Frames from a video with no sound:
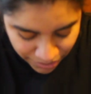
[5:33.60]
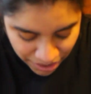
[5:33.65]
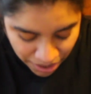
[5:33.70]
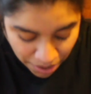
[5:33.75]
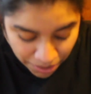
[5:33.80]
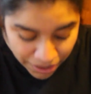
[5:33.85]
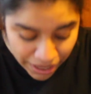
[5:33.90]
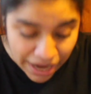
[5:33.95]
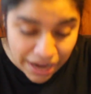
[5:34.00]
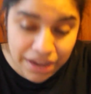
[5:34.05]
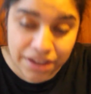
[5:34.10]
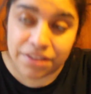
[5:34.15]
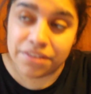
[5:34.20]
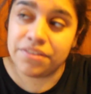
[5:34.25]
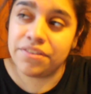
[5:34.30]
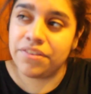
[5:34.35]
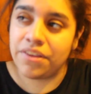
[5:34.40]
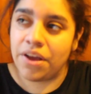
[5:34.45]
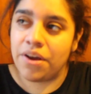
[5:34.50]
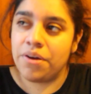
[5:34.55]
Okay,
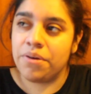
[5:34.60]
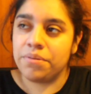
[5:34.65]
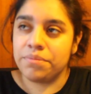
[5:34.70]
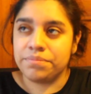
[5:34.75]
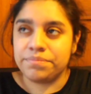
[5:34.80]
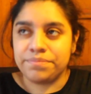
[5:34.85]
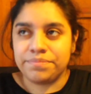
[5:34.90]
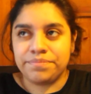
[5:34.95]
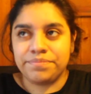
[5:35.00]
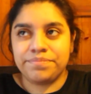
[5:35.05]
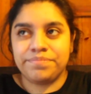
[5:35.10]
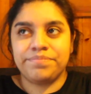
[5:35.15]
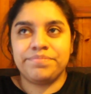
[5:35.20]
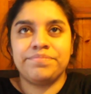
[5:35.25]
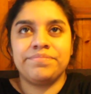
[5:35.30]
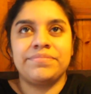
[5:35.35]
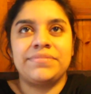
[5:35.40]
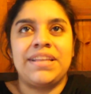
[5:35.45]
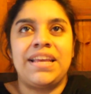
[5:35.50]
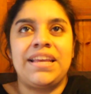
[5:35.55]
so
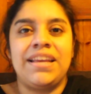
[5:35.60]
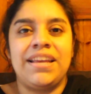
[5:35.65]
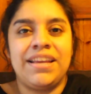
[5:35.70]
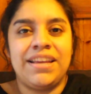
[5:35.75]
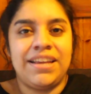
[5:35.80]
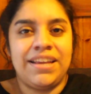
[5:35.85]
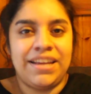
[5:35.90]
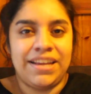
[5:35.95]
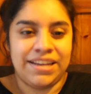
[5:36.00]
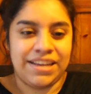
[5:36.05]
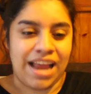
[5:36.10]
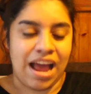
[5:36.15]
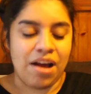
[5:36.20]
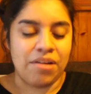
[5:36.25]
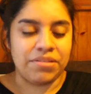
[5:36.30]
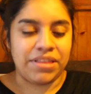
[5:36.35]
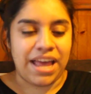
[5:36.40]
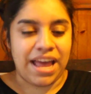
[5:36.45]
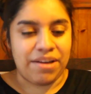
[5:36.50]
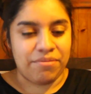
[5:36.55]

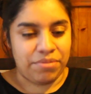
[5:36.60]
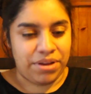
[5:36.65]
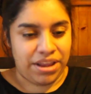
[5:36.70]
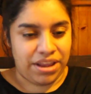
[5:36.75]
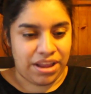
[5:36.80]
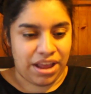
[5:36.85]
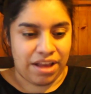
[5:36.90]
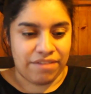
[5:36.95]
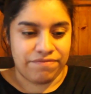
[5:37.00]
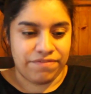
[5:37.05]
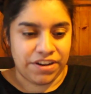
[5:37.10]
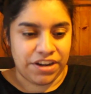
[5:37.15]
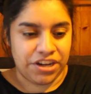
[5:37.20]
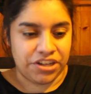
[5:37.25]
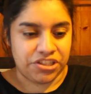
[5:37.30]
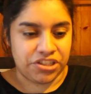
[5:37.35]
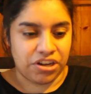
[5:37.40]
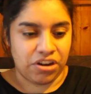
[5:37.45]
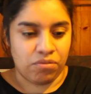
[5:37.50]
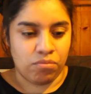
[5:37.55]
now that we have
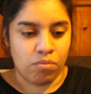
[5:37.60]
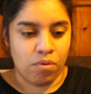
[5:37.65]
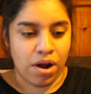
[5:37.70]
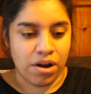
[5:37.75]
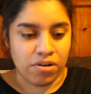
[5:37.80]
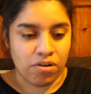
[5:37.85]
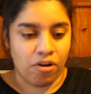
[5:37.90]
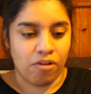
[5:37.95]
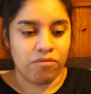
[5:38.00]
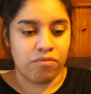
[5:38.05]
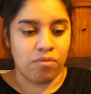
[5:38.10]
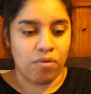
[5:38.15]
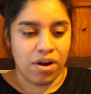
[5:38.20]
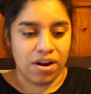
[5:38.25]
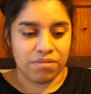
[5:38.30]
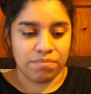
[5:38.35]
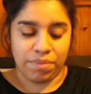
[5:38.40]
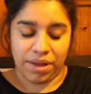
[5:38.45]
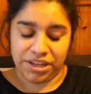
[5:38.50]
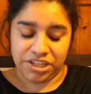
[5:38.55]
finished One of
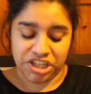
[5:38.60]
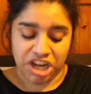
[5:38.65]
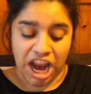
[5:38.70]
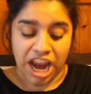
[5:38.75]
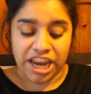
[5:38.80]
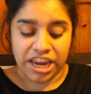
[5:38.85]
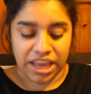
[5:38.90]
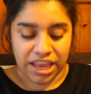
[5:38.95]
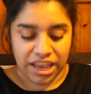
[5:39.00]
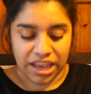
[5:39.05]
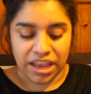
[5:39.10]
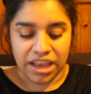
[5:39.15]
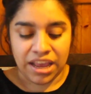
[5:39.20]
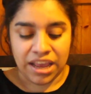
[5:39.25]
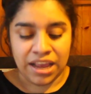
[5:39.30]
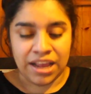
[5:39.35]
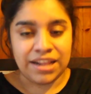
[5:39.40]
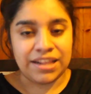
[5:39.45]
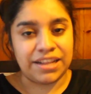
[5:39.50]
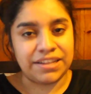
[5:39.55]
One by SHINee,
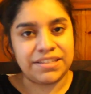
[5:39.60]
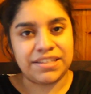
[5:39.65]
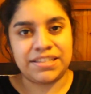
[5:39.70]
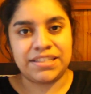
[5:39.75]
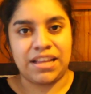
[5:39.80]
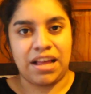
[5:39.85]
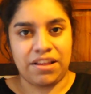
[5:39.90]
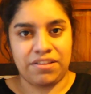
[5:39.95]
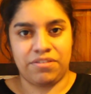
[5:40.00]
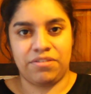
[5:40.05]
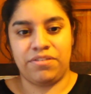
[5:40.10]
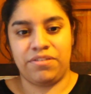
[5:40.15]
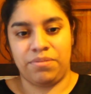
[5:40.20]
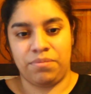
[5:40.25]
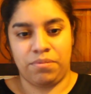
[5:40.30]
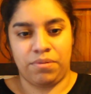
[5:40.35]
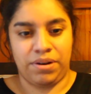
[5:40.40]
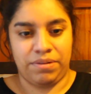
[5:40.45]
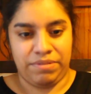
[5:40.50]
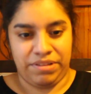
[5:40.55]
let's discuss
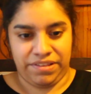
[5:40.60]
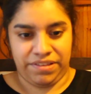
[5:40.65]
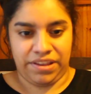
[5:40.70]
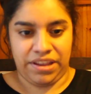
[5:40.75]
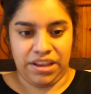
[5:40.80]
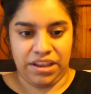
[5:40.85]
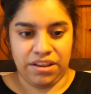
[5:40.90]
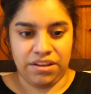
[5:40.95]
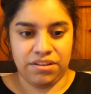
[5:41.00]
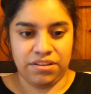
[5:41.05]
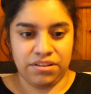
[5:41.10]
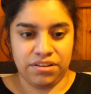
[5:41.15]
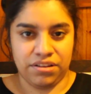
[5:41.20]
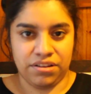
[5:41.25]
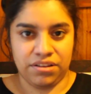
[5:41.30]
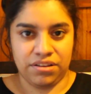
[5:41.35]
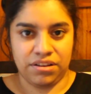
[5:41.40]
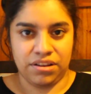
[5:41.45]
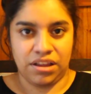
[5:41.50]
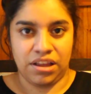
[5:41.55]
what we see.
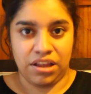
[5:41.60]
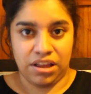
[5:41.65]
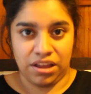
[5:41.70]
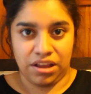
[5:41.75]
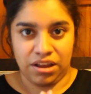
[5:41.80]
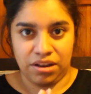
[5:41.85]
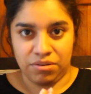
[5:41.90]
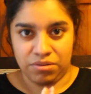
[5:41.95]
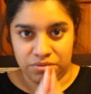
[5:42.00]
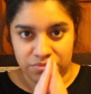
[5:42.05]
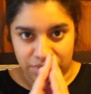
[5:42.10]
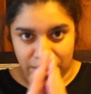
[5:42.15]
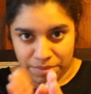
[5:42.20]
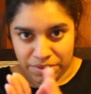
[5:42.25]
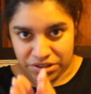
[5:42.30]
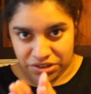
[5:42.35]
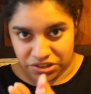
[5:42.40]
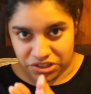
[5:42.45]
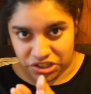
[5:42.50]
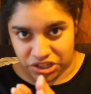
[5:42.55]
Let
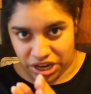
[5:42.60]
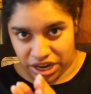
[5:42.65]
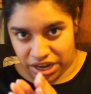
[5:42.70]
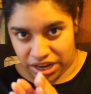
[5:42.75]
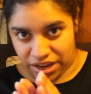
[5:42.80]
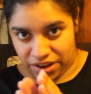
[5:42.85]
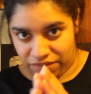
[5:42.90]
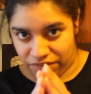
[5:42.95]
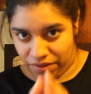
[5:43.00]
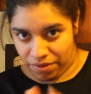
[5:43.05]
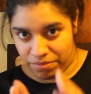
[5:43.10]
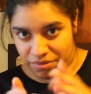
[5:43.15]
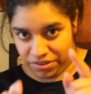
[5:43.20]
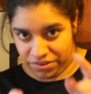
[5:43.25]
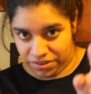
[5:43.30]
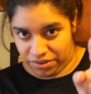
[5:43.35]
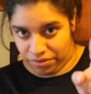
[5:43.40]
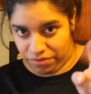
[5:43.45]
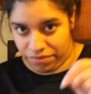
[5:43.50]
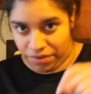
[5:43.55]
me just check if I'm
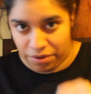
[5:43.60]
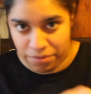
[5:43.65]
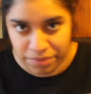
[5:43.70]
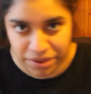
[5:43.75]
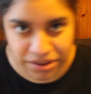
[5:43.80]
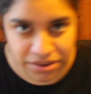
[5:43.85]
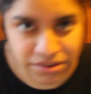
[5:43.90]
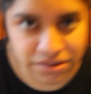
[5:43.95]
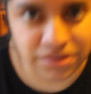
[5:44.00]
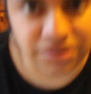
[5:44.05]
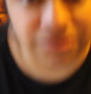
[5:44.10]
still filming.